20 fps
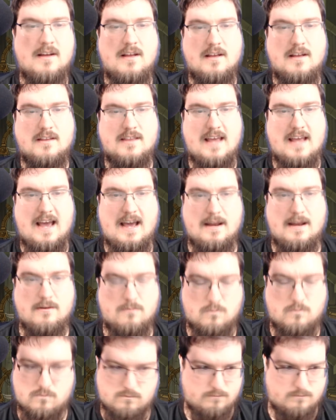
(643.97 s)
that
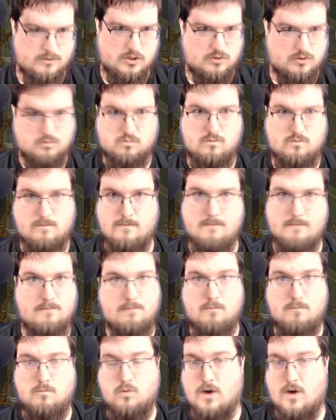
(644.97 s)
just
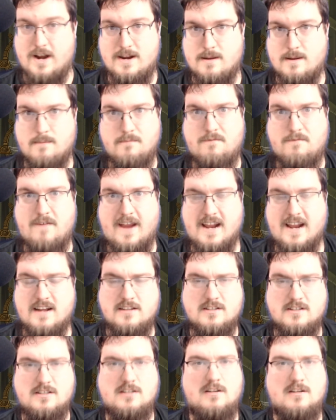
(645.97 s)
random
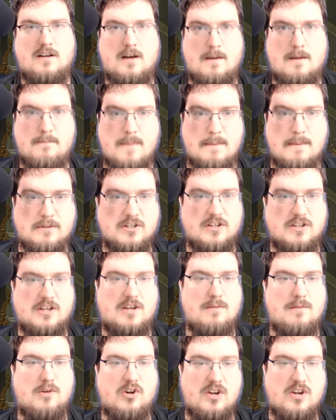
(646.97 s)
fans, members of the
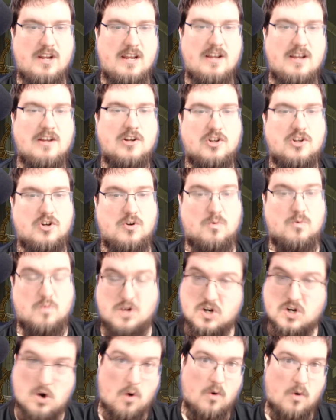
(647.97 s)
community, could
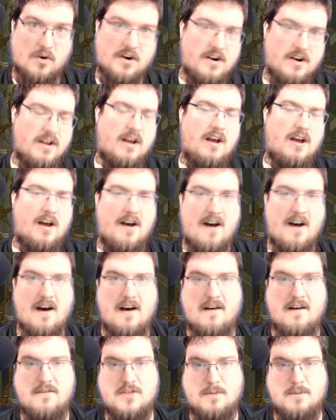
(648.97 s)
record
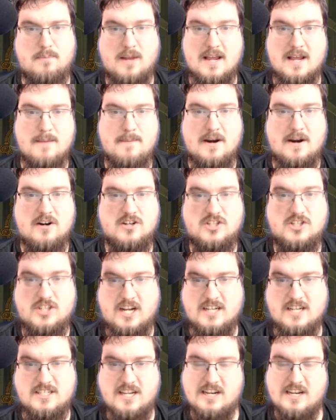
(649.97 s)
of the plague bearers
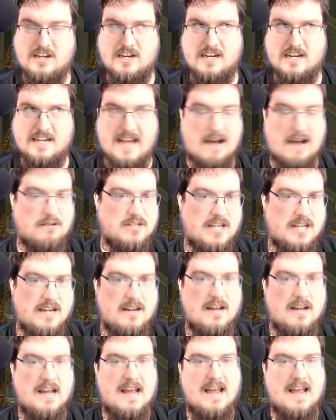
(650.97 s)
chanting and
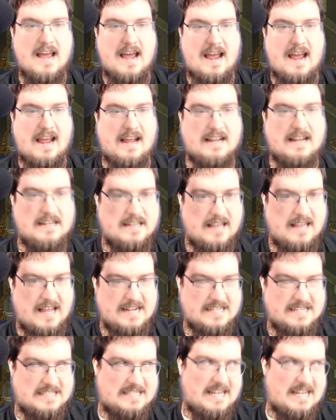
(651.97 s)
counting, and
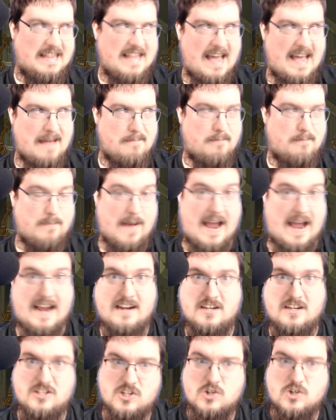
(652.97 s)
like send that
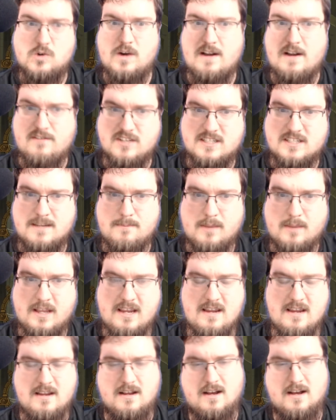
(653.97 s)
back to Creative
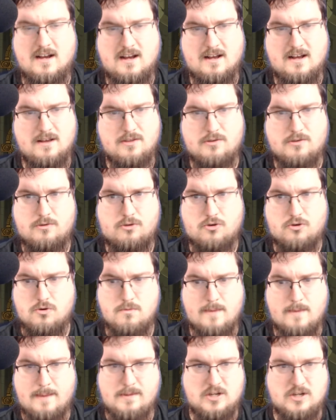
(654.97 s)
Assembly through
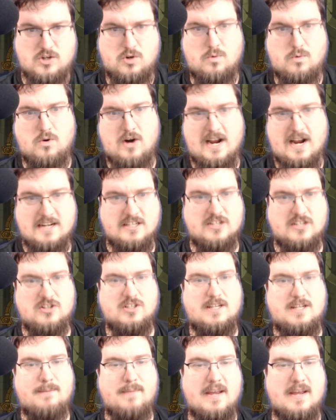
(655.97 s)
maybe Total War Access or
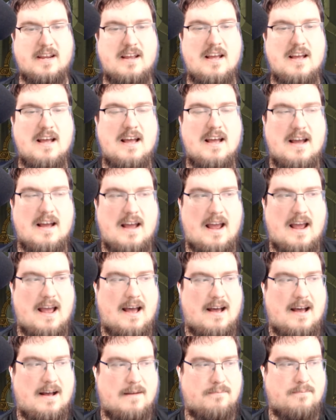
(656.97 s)
something.
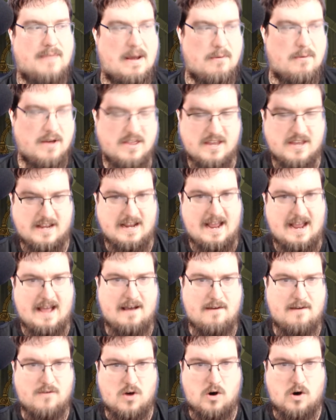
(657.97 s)
That way they could
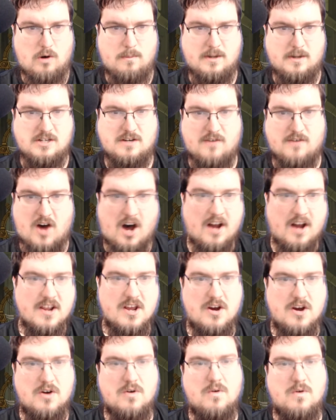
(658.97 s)
have a whole bunch of
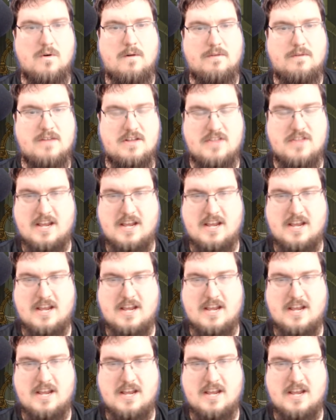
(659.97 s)
audio that they